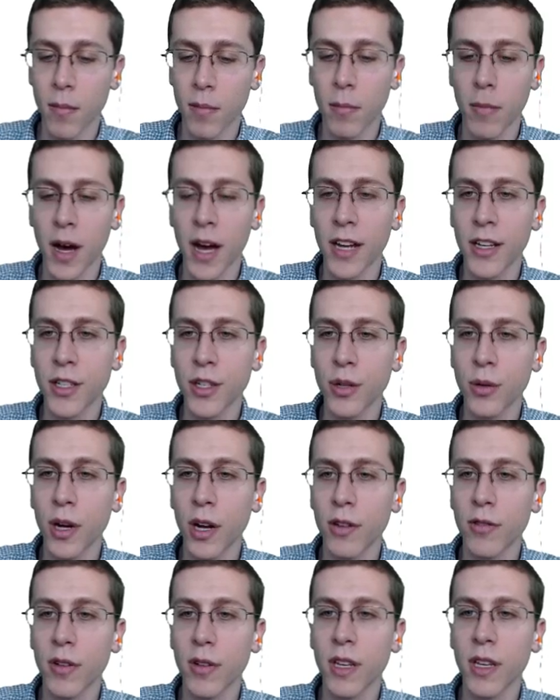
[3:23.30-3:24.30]
mod two
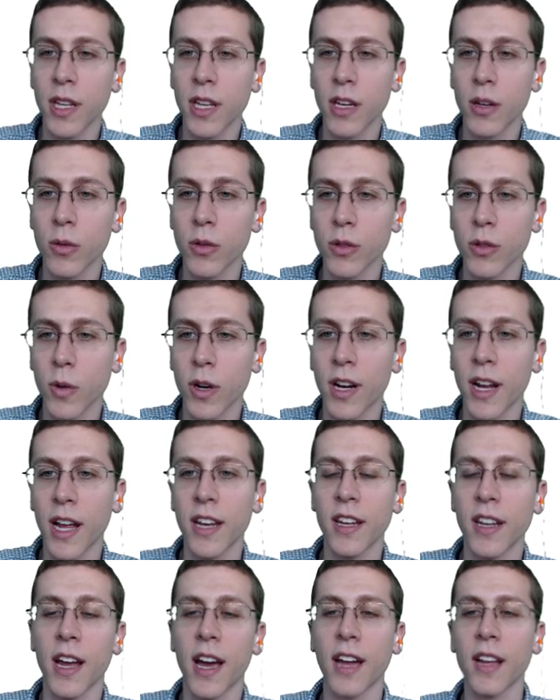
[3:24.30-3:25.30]
hundred equals one
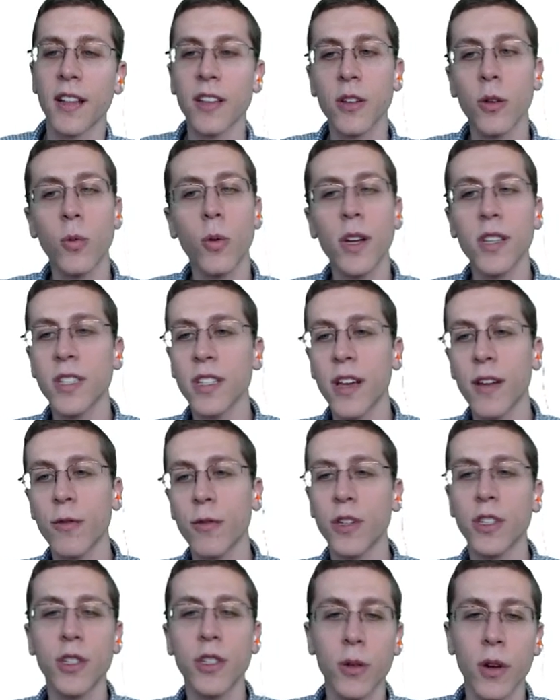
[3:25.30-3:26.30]
ninety-nine, so once
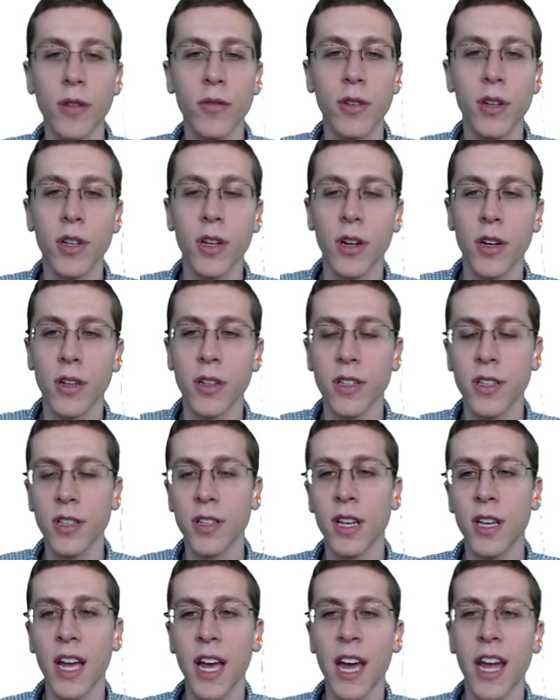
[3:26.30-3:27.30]
every two hundred turns.
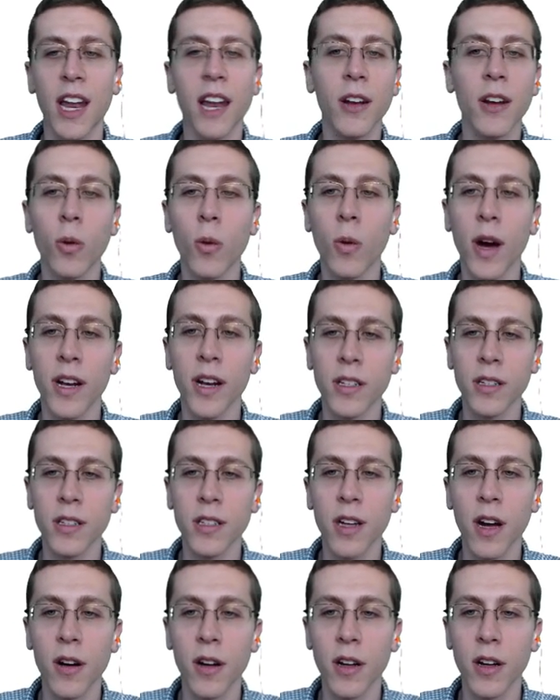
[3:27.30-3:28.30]
And I don't want it to
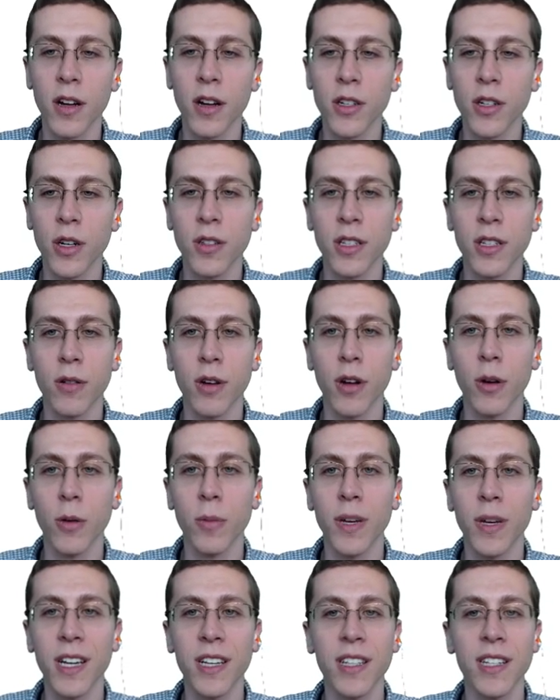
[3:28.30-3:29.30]
start on turn zero
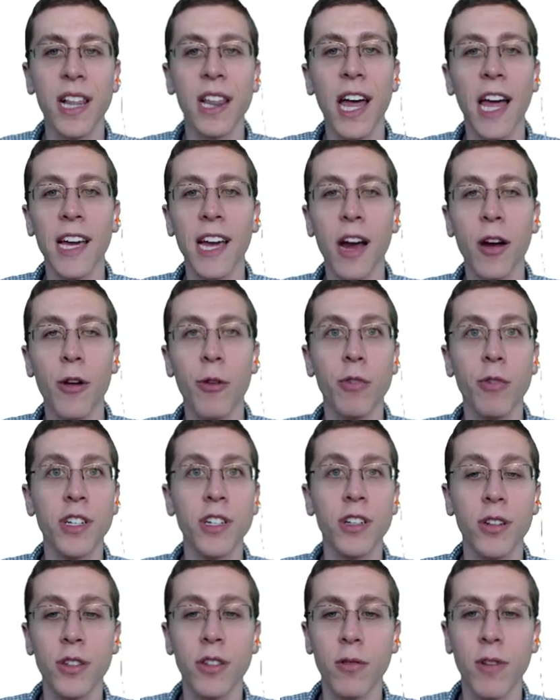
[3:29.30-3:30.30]
because I like our
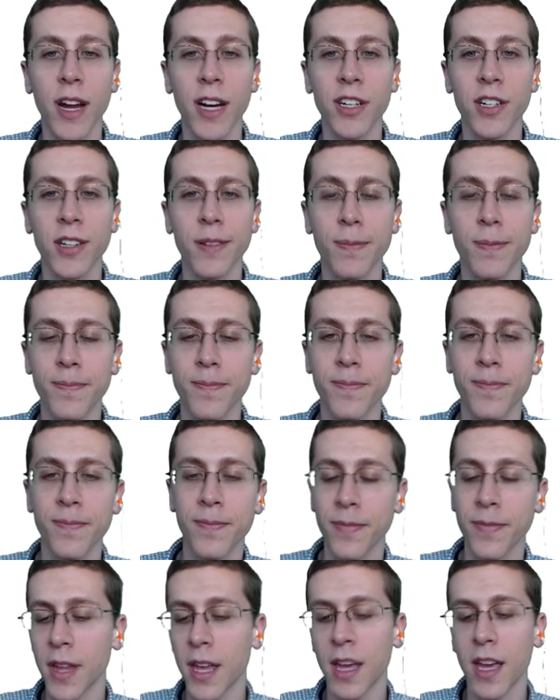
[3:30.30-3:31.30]
original direction.
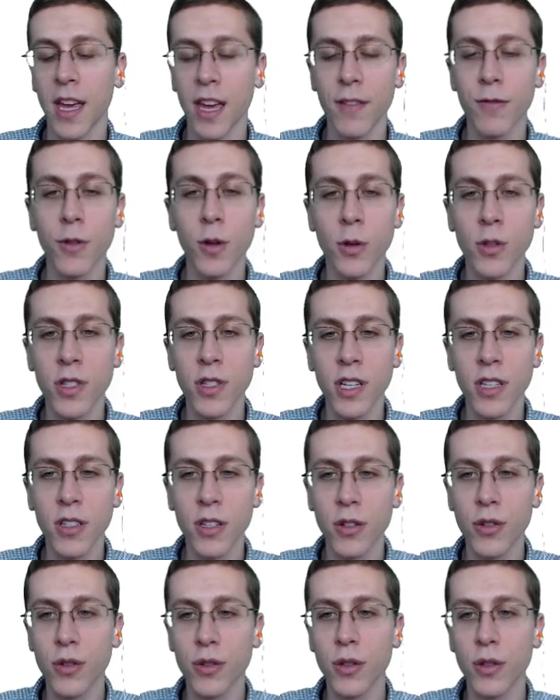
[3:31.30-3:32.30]
If those things
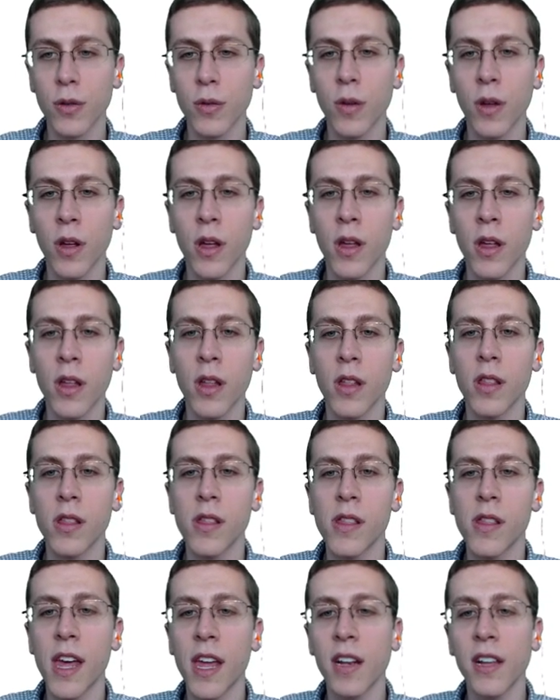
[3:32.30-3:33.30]
are true,
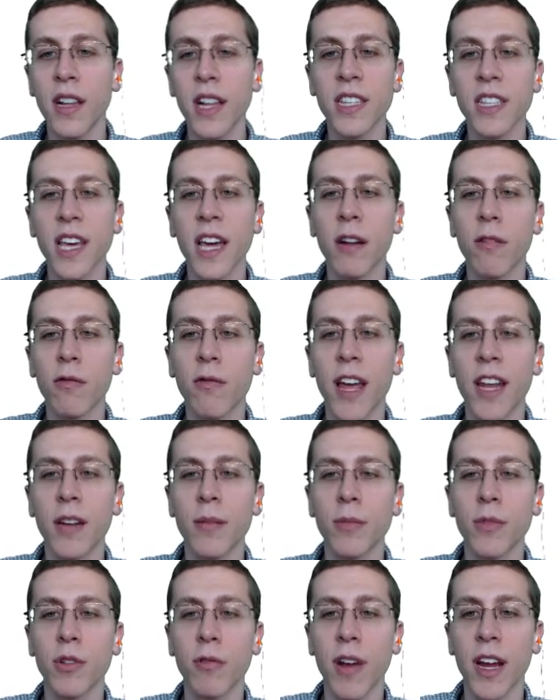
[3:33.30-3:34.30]
then let's get a
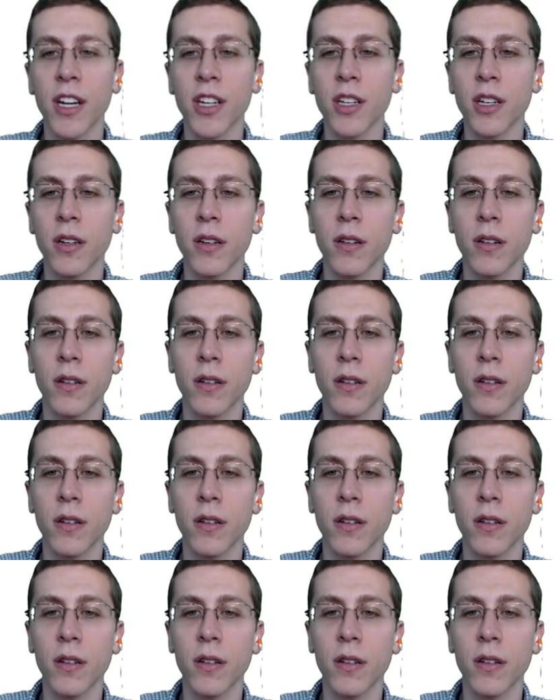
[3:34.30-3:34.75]
random direction.